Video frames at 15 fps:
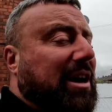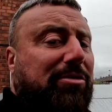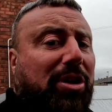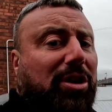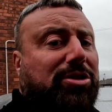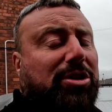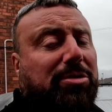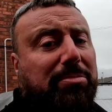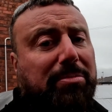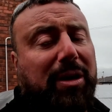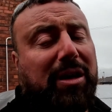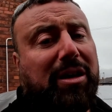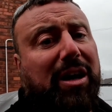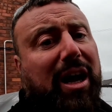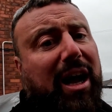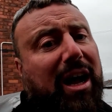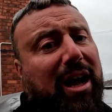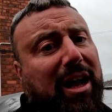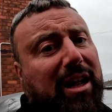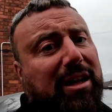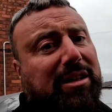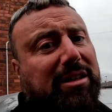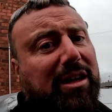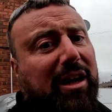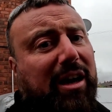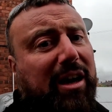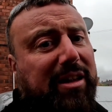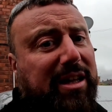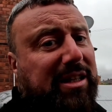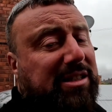our order number and
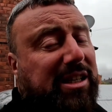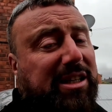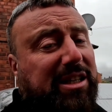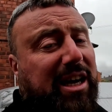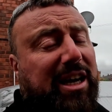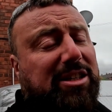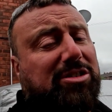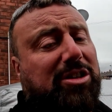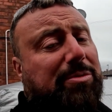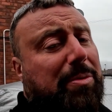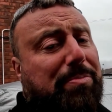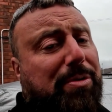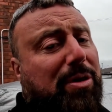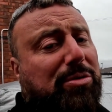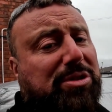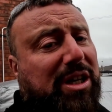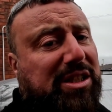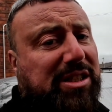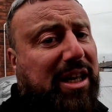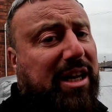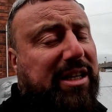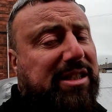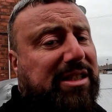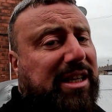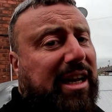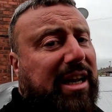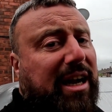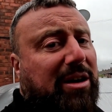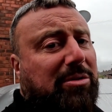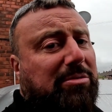then said, yeah, it's going to be processed then and
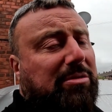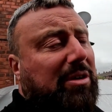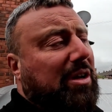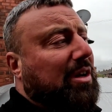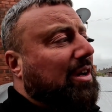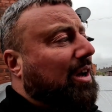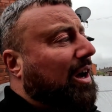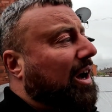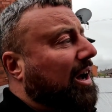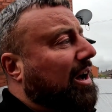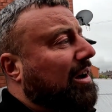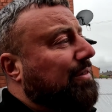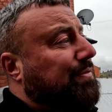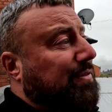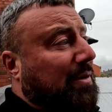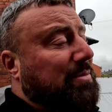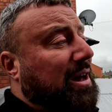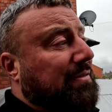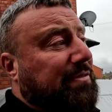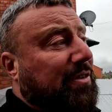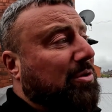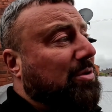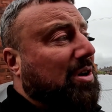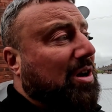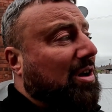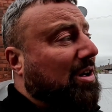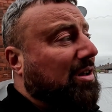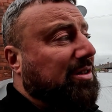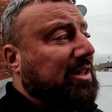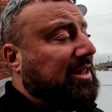sent out. From that phone
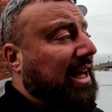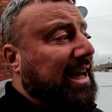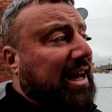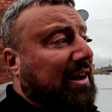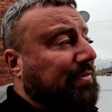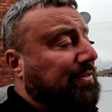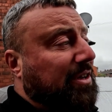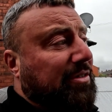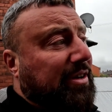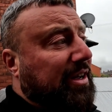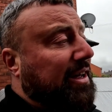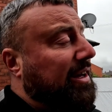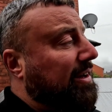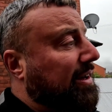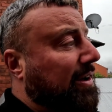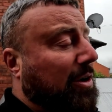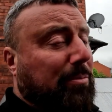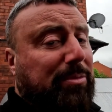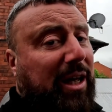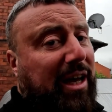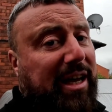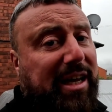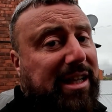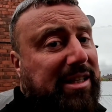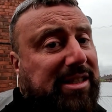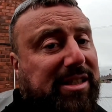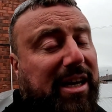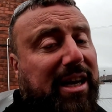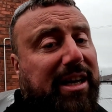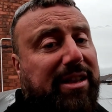call, the day after, it updated
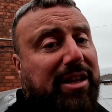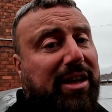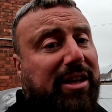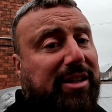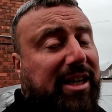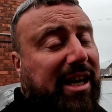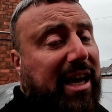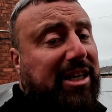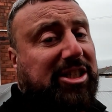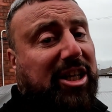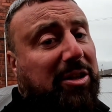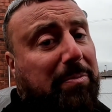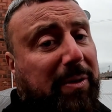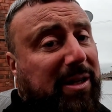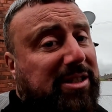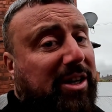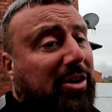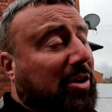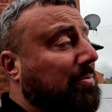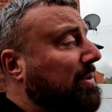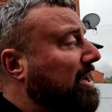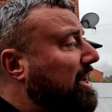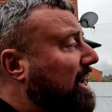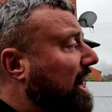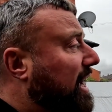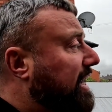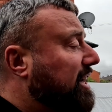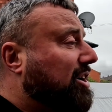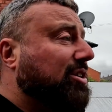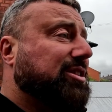saying that DHL had picked it up,
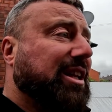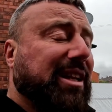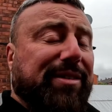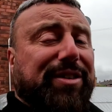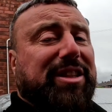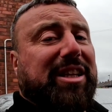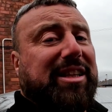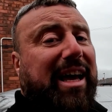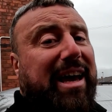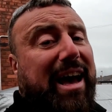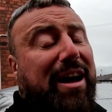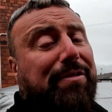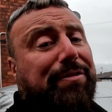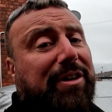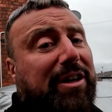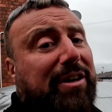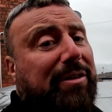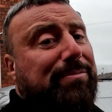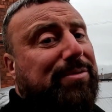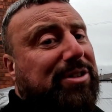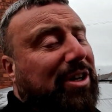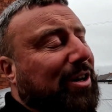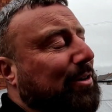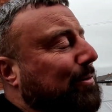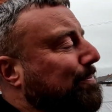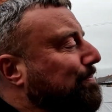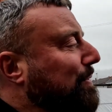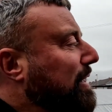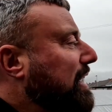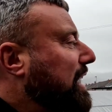and it got delivered the day after.
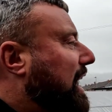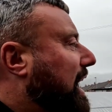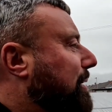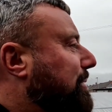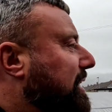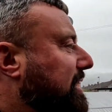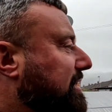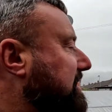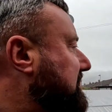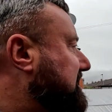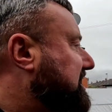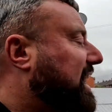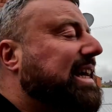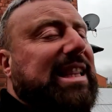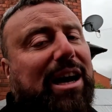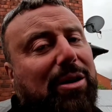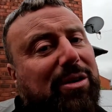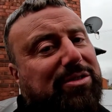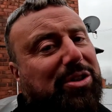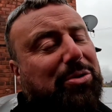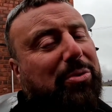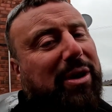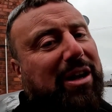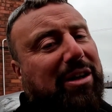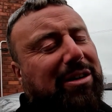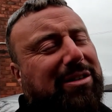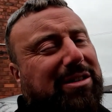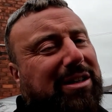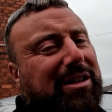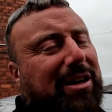So I mean, take that as you
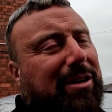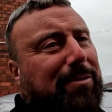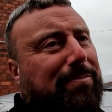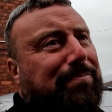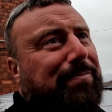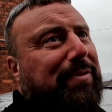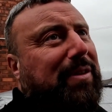will, you know.